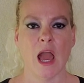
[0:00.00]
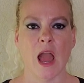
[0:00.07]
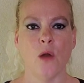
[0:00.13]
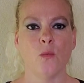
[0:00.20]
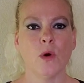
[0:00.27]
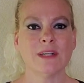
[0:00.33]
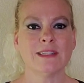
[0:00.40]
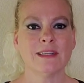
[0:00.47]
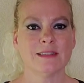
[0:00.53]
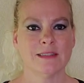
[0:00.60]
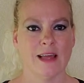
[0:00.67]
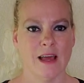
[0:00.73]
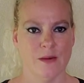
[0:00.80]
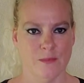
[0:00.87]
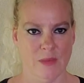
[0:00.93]
And what does
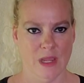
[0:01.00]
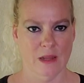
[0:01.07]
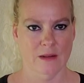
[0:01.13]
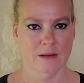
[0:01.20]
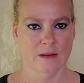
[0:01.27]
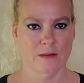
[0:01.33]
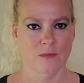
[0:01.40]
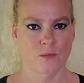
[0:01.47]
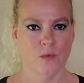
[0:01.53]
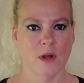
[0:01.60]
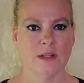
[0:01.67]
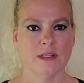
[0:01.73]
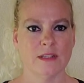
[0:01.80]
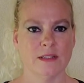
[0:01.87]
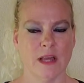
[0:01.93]
that mean?
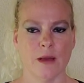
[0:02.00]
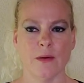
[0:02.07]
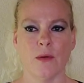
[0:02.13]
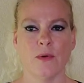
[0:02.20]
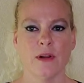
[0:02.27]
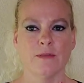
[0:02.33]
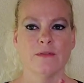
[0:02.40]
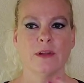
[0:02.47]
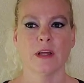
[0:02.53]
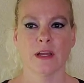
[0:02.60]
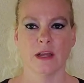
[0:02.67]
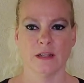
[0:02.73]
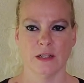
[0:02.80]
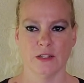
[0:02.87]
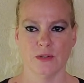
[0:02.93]
What does that I want to feel like
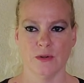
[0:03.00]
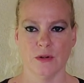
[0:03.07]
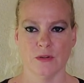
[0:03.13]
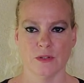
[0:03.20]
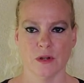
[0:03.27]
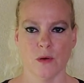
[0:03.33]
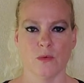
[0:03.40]
I did two years ago.